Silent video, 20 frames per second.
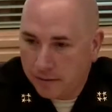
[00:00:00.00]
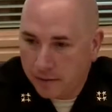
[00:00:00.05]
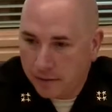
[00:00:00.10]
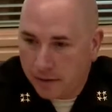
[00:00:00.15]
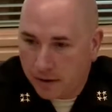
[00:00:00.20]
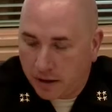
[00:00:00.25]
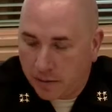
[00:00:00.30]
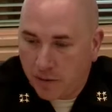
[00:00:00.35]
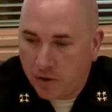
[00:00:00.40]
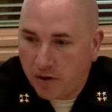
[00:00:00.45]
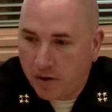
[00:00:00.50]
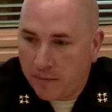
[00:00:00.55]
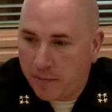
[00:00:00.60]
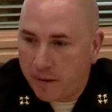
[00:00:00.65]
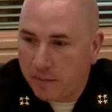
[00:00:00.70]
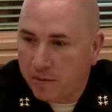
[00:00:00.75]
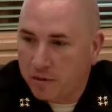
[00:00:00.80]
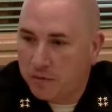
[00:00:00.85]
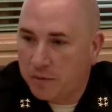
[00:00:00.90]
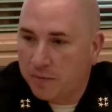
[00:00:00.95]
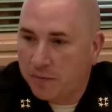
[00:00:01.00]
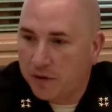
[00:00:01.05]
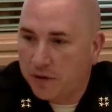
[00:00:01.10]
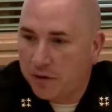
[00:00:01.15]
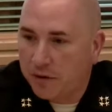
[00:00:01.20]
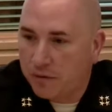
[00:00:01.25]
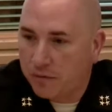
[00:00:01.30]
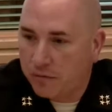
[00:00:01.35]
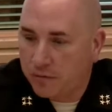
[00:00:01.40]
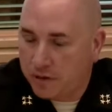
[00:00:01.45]
the community members would
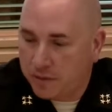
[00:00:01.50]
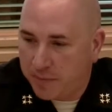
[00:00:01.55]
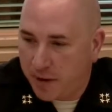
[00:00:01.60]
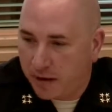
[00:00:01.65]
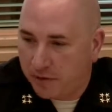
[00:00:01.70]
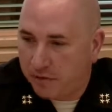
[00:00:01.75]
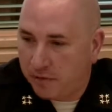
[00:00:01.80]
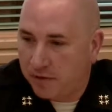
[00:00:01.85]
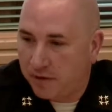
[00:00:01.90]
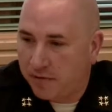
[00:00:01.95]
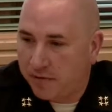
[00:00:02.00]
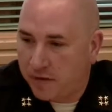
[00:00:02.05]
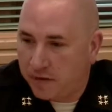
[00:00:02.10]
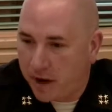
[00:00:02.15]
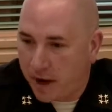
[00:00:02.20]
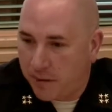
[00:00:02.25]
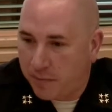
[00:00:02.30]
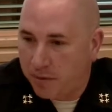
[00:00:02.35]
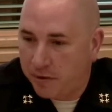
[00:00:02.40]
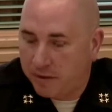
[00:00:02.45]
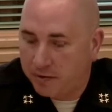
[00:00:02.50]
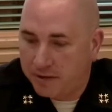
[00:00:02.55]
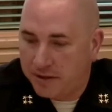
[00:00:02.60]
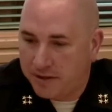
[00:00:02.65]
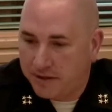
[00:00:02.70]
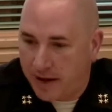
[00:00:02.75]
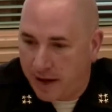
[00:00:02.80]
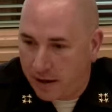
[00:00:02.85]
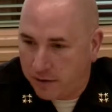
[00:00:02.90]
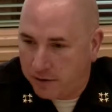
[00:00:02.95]
be respectful of their neighbors and
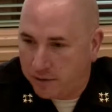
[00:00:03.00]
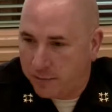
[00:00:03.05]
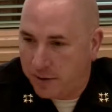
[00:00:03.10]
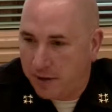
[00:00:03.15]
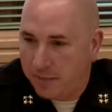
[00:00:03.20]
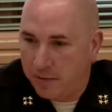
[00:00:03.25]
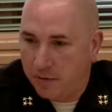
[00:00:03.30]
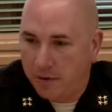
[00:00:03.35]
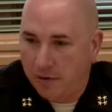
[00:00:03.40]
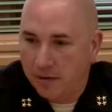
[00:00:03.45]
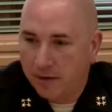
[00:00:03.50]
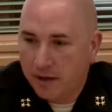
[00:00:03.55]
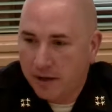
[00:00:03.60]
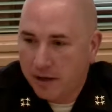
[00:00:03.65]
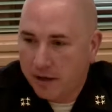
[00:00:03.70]
townspeople